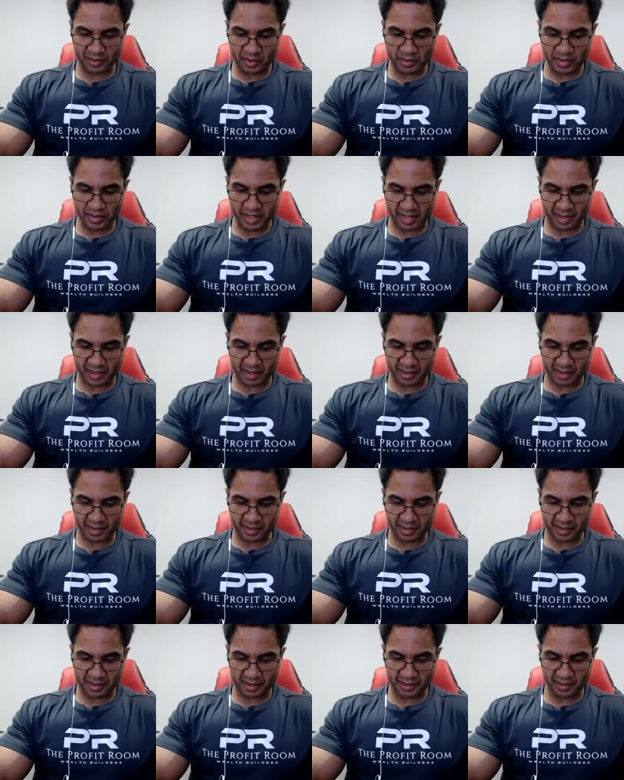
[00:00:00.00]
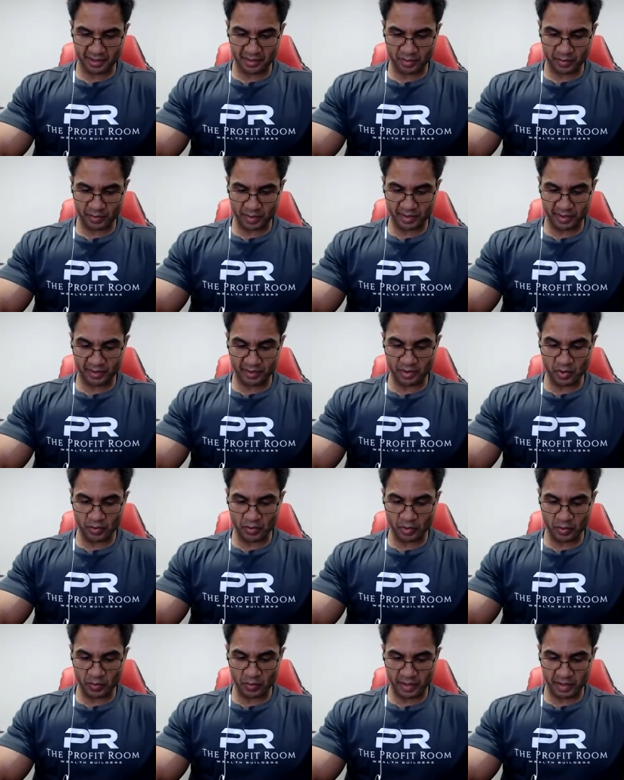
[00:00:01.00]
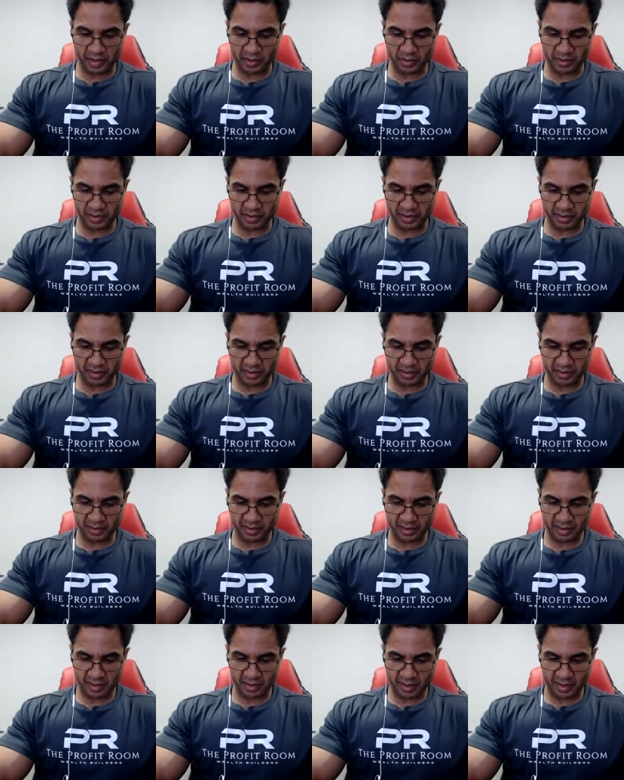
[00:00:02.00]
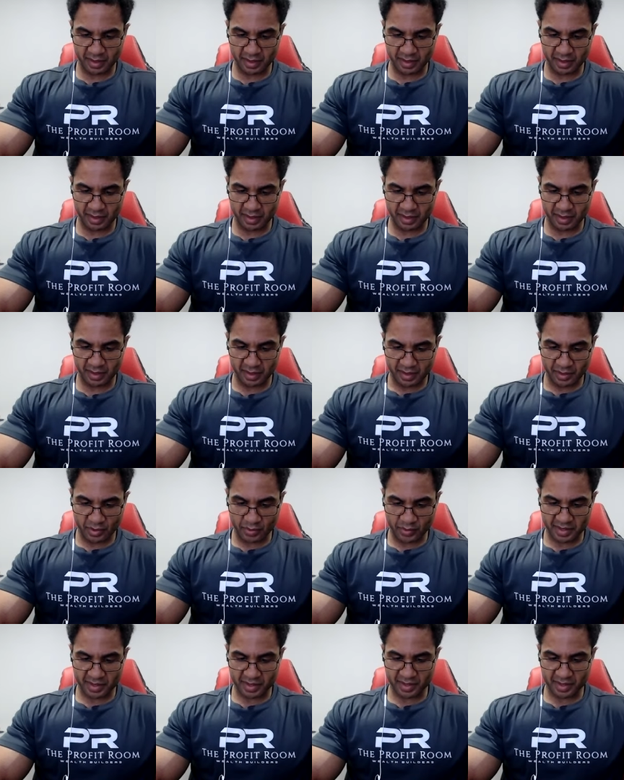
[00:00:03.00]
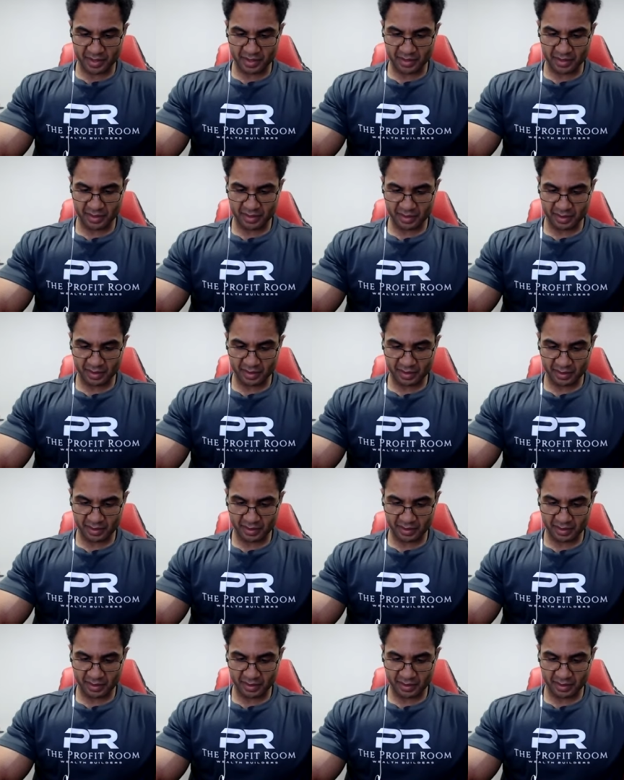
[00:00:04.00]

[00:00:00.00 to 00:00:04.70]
We always highlight studying, no matter what. Yeah. Always study.